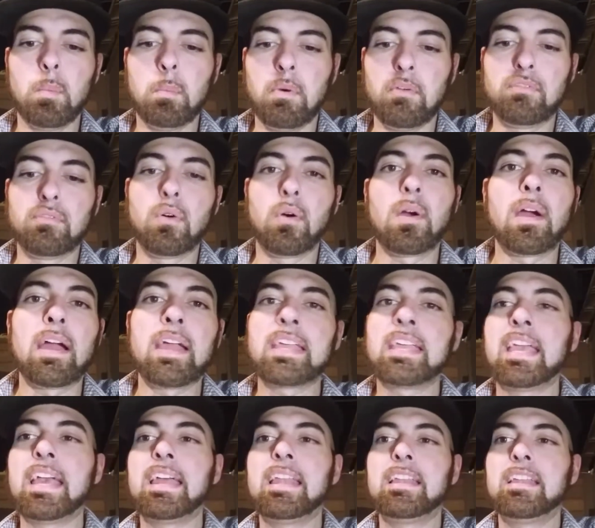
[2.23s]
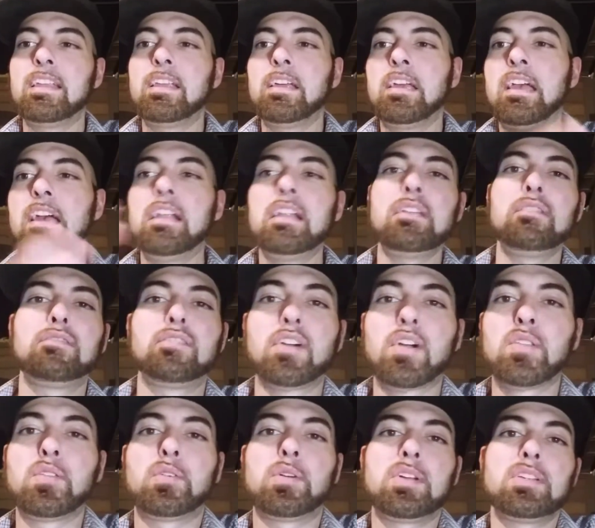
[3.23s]
before I get any
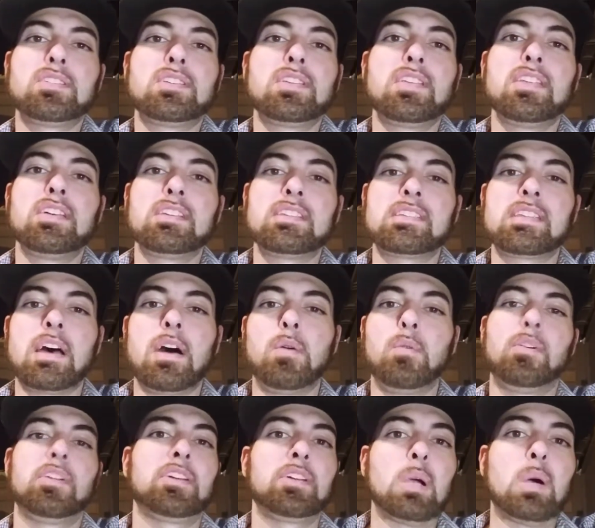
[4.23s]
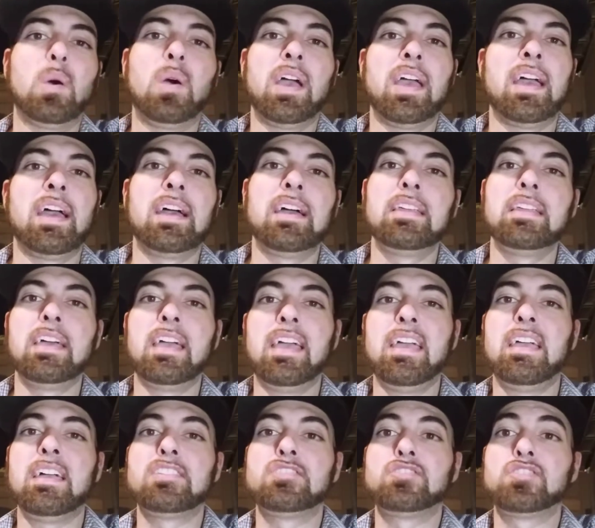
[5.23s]
further into this, I want to go ahead
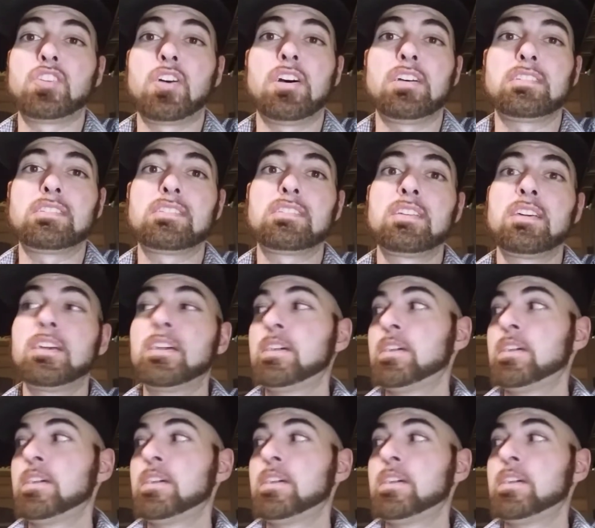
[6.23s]
and just